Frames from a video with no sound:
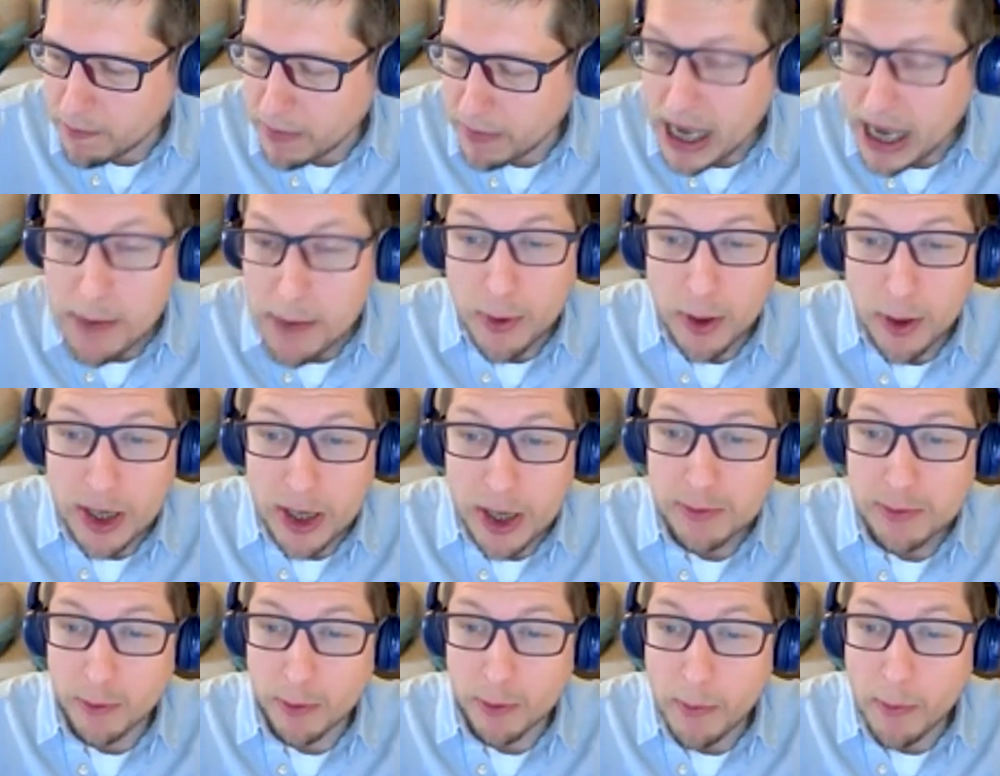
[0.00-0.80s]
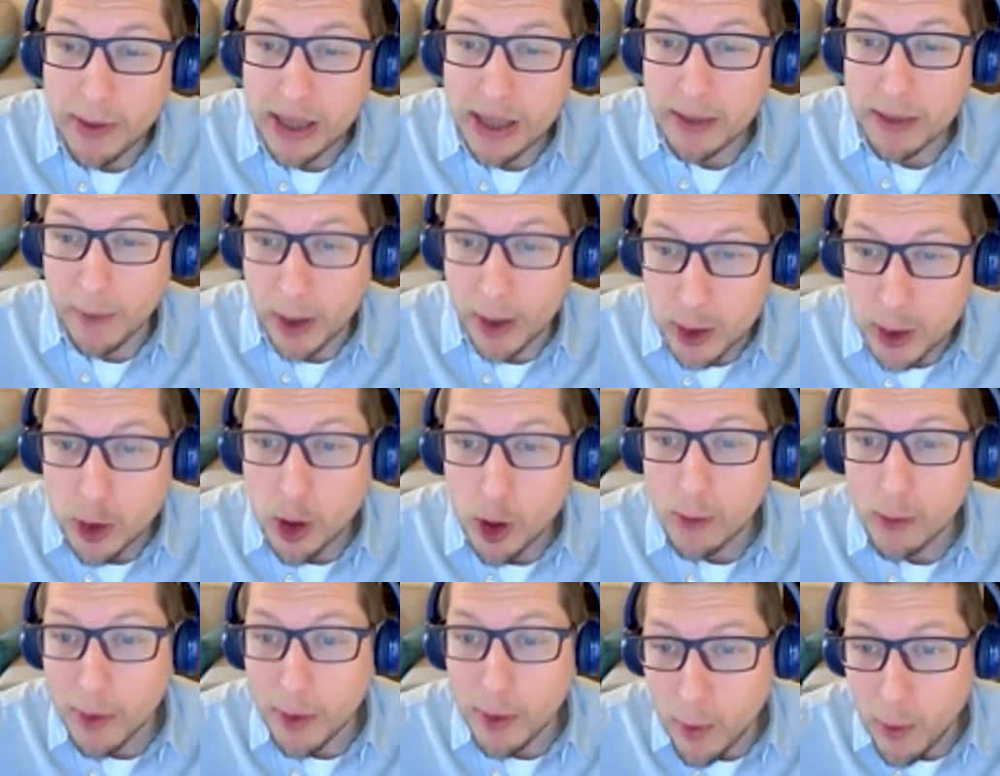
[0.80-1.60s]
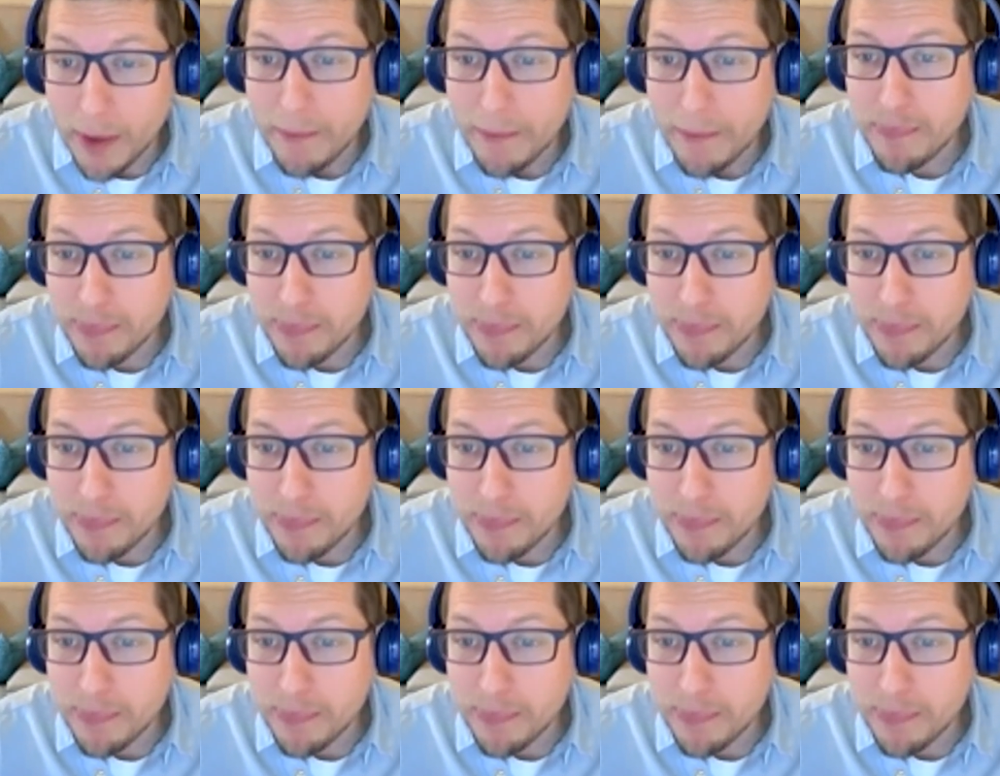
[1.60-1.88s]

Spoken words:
ebook is probably the most common one.